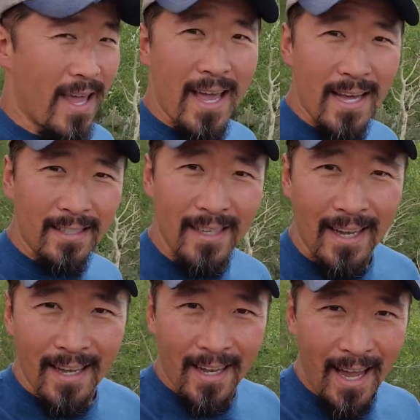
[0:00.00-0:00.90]
And
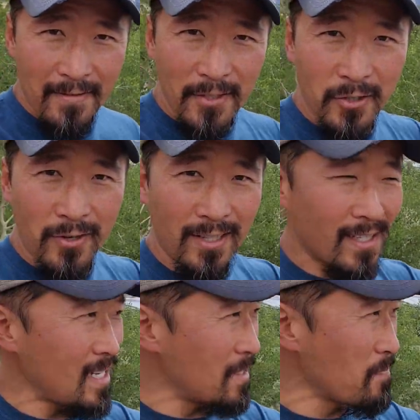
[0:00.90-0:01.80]
I didn't even show you,
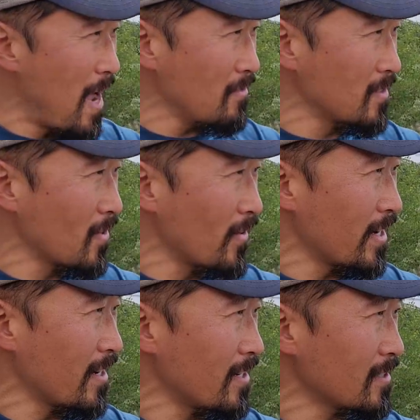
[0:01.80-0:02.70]
look at these mountains over
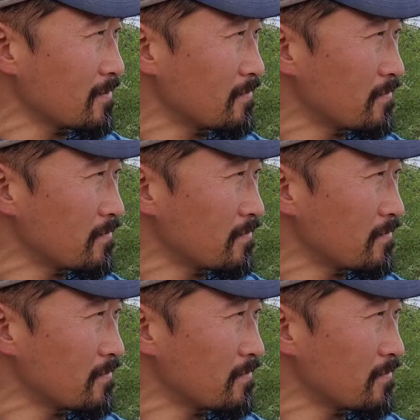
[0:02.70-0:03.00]
here.